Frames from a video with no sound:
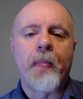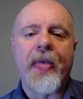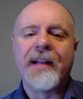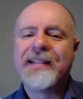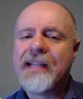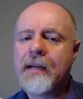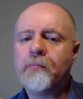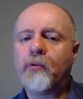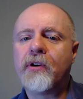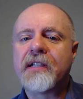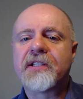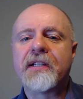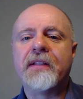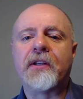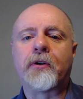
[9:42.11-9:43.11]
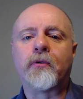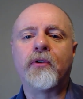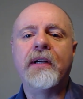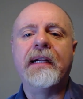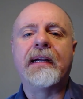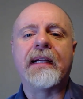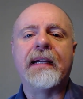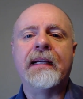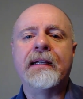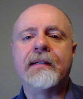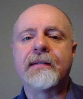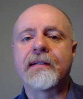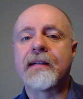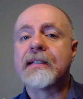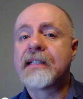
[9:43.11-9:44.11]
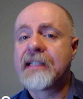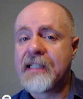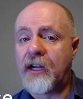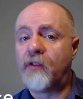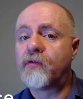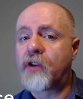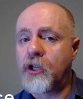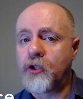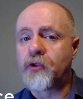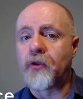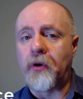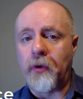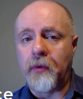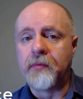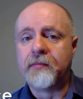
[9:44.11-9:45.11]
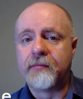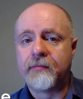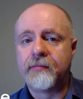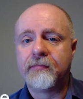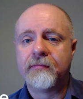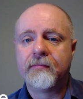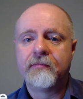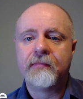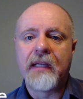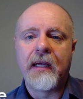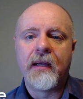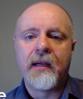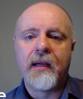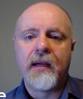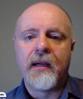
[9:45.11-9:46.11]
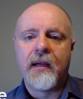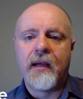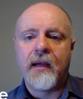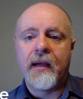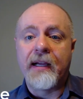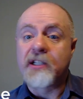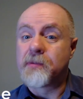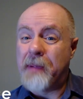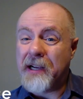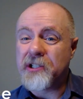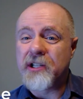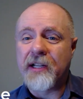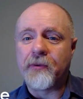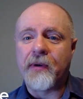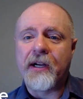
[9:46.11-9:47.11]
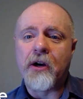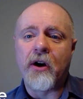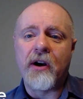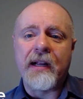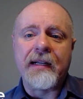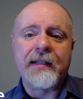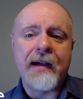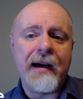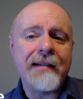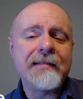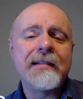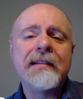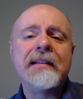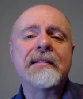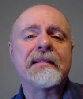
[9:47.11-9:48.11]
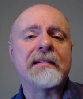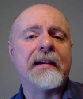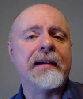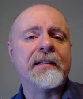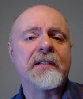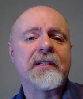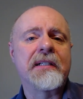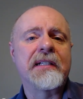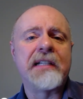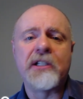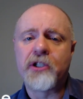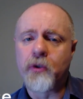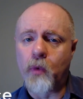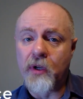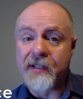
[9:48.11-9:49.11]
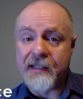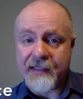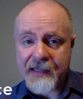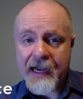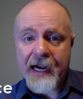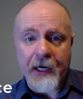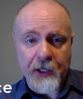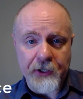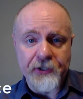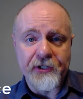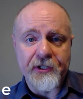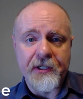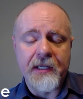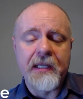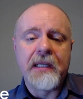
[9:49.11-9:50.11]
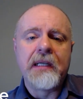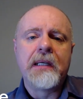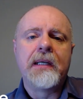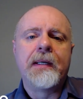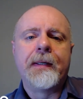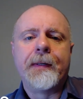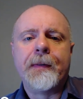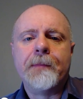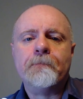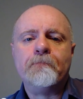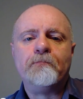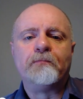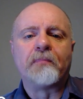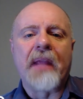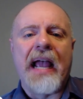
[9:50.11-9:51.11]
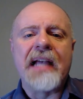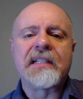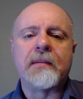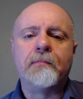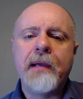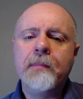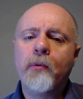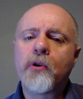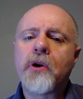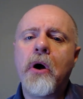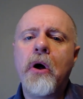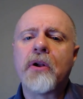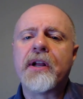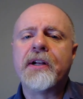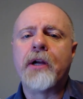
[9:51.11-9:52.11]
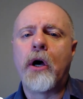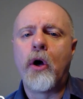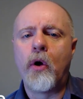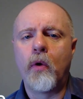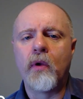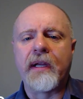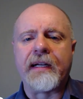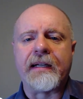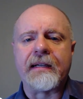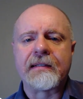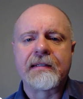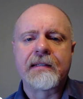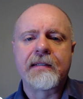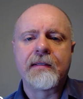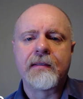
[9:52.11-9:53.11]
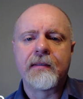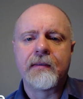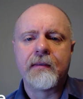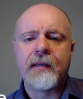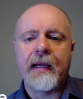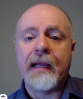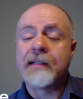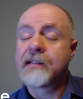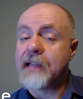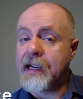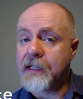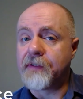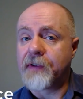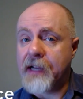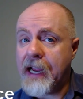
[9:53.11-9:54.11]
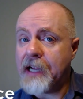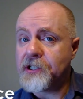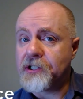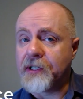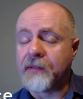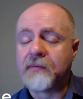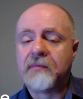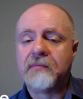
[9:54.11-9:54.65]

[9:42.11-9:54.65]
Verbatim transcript: Temperance in the Greek is self control, especially regarding continence and sensual desires. As a people called into holiness and sanctification,